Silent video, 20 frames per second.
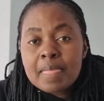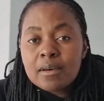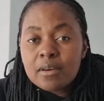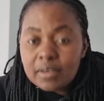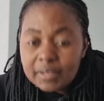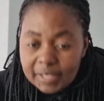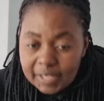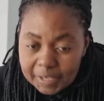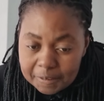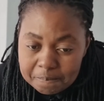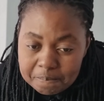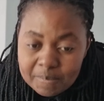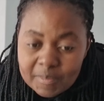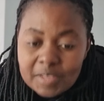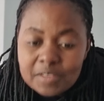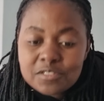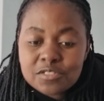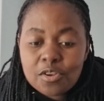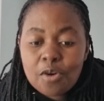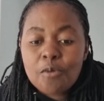Okay,
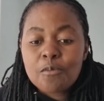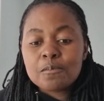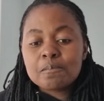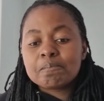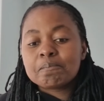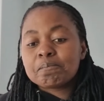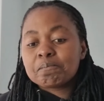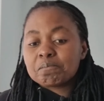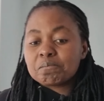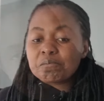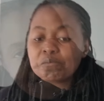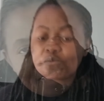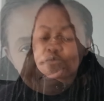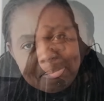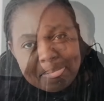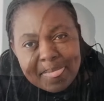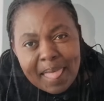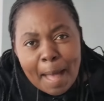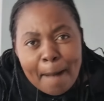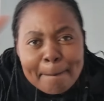so
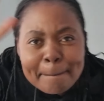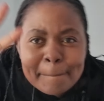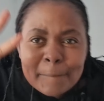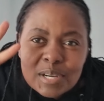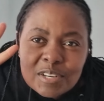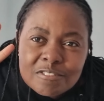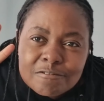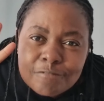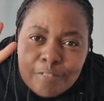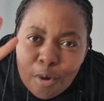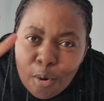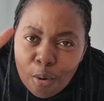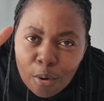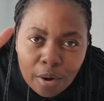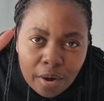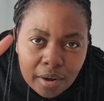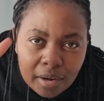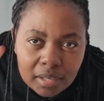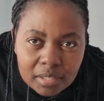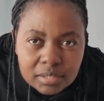number
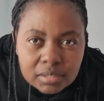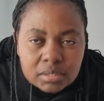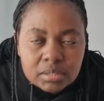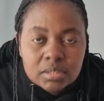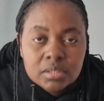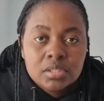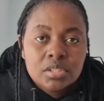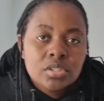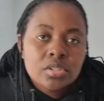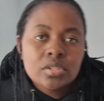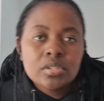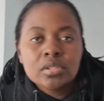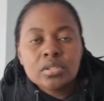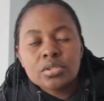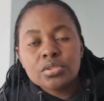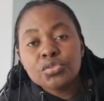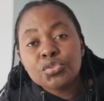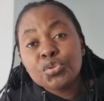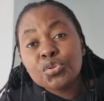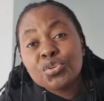four,
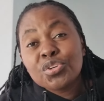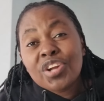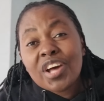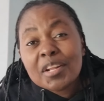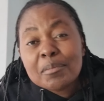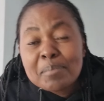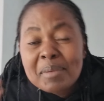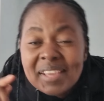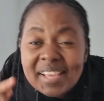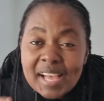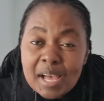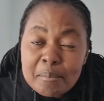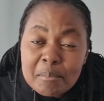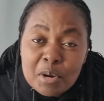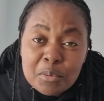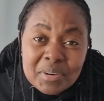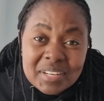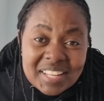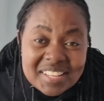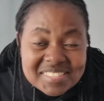do not
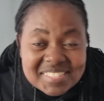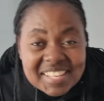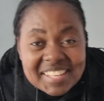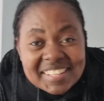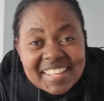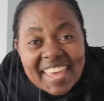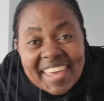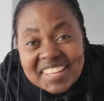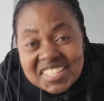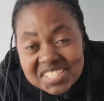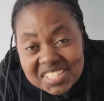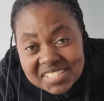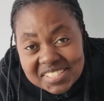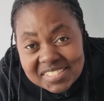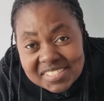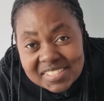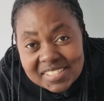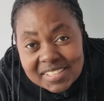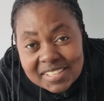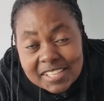become a real estate
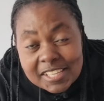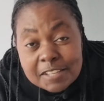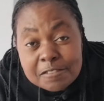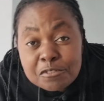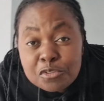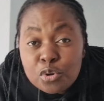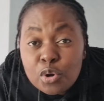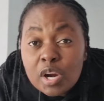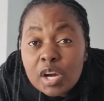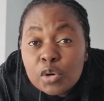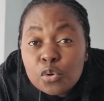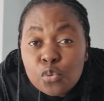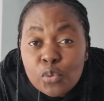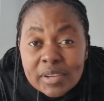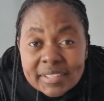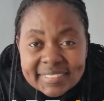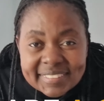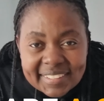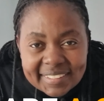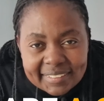agent if you are a
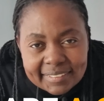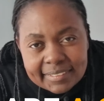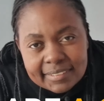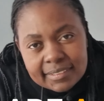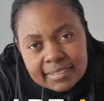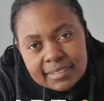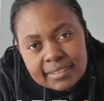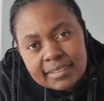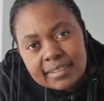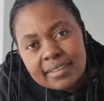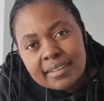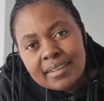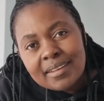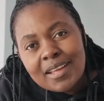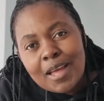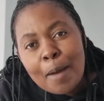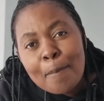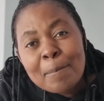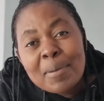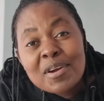quitter,
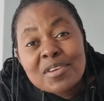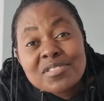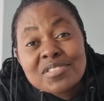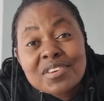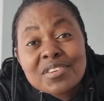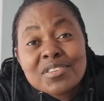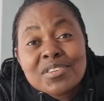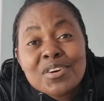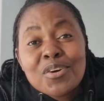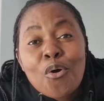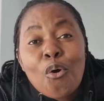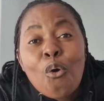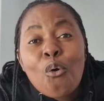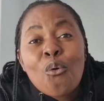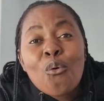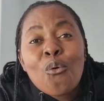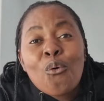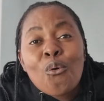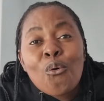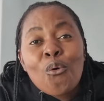a person
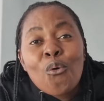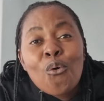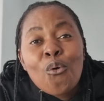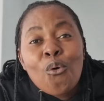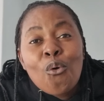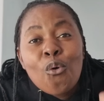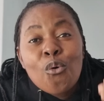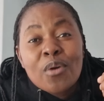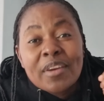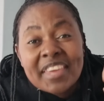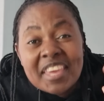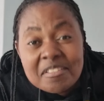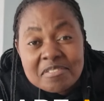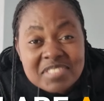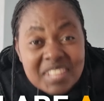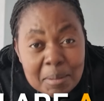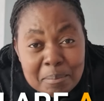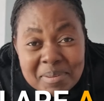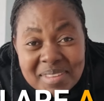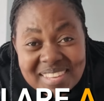who
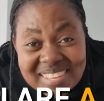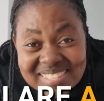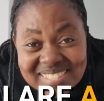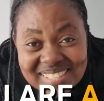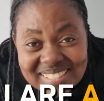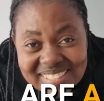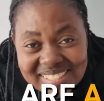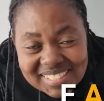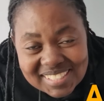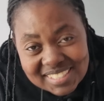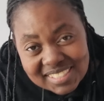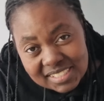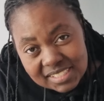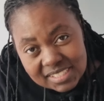gives up easily,